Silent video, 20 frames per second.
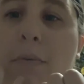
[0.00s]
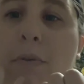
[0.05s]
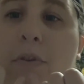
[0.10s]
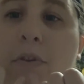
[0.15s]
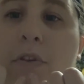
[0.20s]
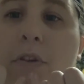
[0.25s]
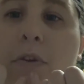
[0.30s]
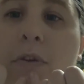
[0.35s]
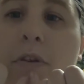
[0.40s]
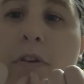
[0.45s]

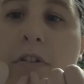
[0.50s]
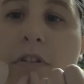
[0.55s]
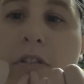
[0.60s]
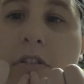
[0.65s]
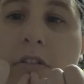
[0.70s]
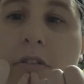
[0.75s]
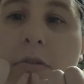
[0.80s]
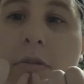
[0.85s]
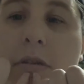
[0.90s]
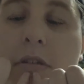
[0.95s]
So you're
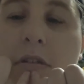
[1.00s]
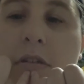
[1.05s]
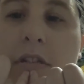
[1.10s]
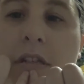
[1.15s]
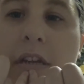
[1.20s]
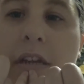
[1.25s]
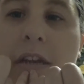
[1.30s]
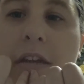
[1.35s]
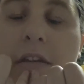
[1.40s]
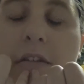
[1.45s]
just going
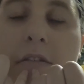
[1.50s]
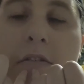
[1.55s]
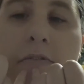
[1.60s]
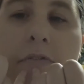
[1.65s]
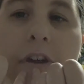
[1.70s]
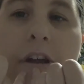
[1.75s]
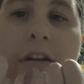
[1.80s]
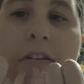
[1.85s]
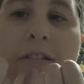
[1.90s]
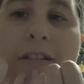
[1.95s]
to
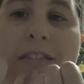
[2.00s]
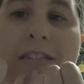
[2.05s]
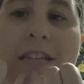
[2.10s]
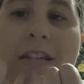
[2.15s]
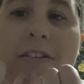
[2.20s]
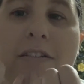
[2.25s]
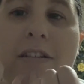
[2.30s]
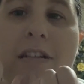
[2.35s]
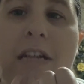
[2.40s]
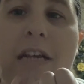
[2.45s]
follow the
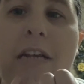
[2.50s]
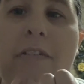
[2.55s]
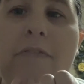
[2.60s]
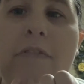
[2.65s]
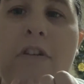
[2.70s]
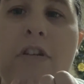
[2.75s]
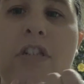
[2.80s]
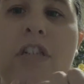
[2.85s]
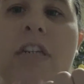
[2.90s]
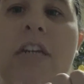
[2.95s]
center line of
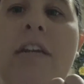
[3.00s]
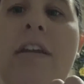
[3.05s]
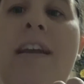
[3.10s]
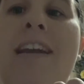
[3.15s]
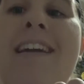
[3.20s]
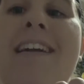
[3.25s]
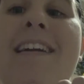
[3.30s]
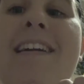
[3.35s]
your chin